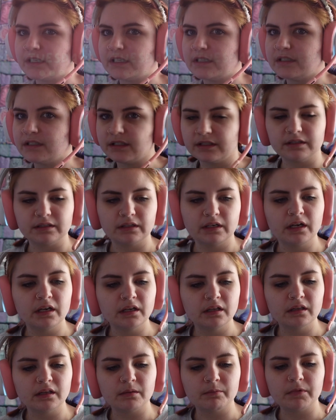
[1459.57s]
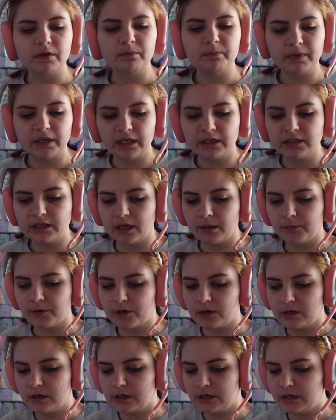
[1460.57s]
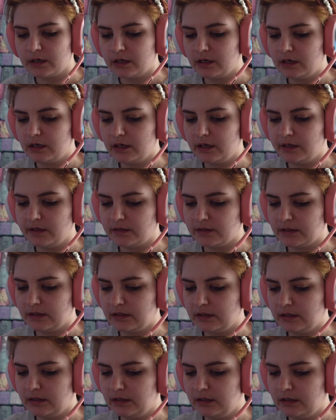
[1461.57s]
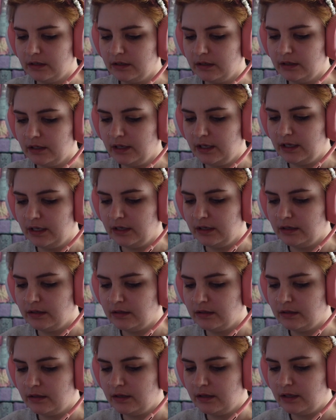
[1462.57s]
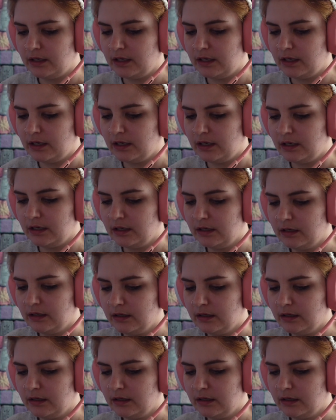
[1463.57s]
insisting that my big camera card isn't in the...